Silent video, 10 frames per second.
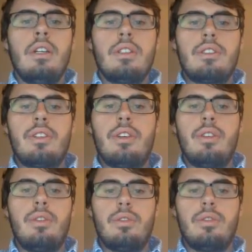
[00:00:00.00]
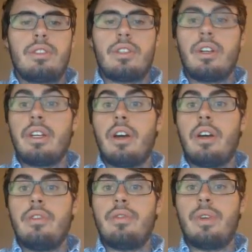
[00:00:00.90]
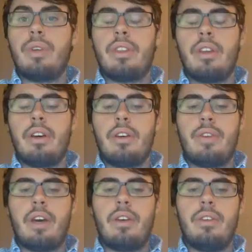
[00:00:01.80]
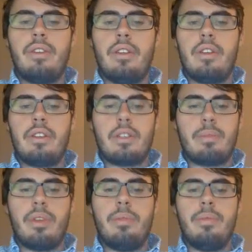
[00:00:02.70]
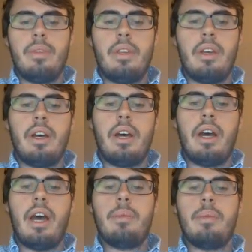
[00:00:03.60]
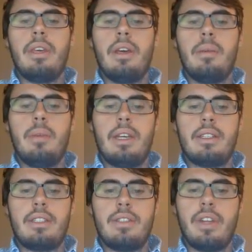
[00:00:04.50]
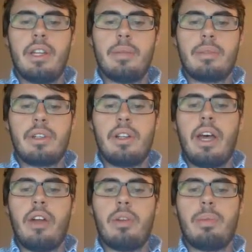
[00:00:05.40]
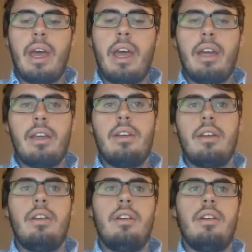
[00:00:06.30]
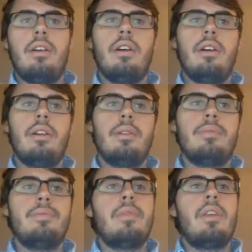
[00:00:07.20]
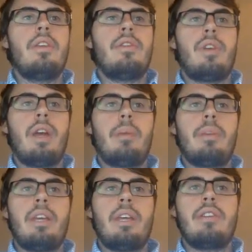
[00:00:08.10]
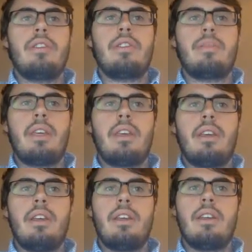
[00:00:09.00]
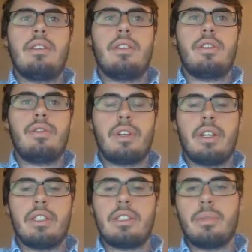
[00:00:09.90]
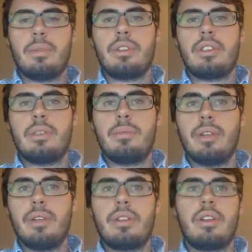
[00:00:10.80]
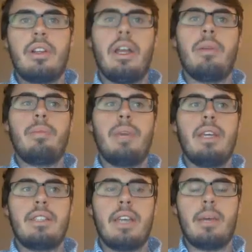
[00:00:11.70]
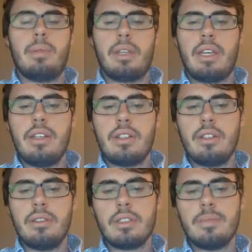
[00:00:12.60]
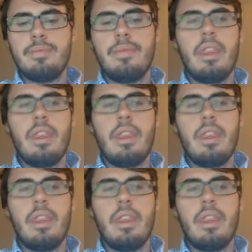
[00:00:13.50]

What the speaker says: So, starting off with value discipline, IBM has developed Cloud Pak for applications, making it easier for customers to build cloud-based applications.